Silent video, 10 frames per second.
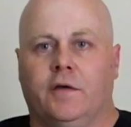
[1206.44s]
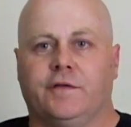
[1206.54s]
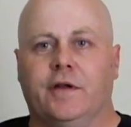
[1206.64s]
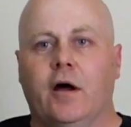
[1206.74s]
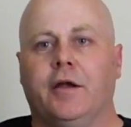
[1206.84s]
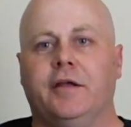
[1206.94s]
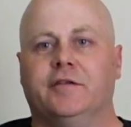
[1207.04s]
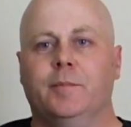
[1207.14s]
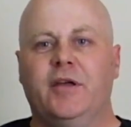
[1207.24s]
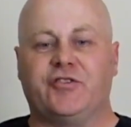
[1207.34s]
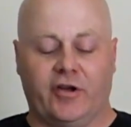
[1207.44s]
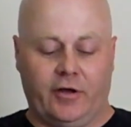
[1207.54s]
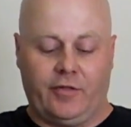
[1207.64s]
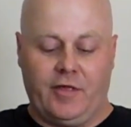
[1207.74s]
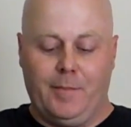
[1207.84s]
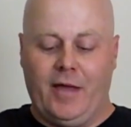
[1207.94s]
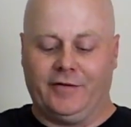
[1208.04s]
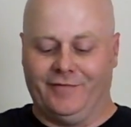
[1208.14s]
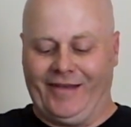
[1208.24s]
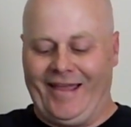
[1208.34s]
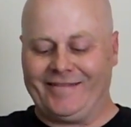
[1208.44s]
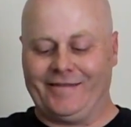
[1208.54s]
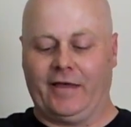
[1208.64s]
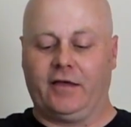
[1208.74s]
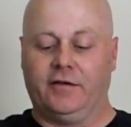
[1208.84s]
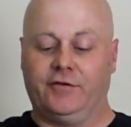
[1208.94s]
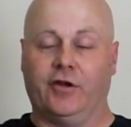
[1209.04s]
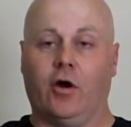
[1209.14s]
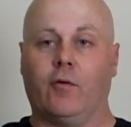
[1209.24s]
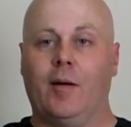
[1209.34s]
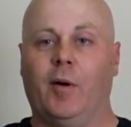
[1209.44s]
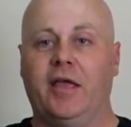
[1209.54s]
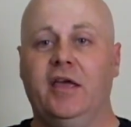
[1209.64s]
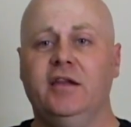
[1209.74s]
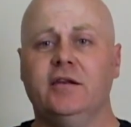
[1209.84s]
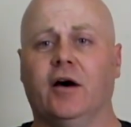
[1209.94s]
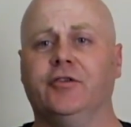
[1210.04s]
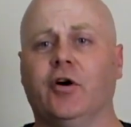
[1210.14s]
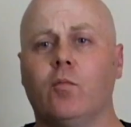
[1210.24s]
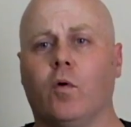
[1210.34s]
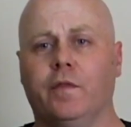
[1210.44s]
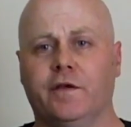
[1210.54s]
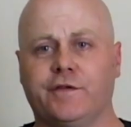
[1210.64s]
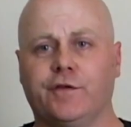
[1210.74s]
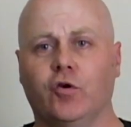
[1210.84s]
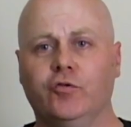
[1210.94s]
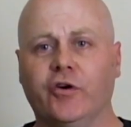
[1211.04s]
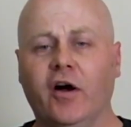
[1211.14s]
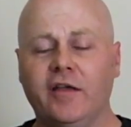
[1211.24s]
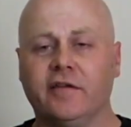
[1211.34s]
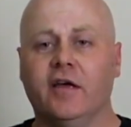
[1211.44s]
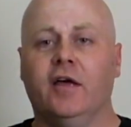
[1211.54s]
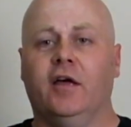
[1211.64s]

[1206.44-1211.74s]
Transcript: So now I need to measure the amount of elastic to go around my head. Now I don't want this too tight,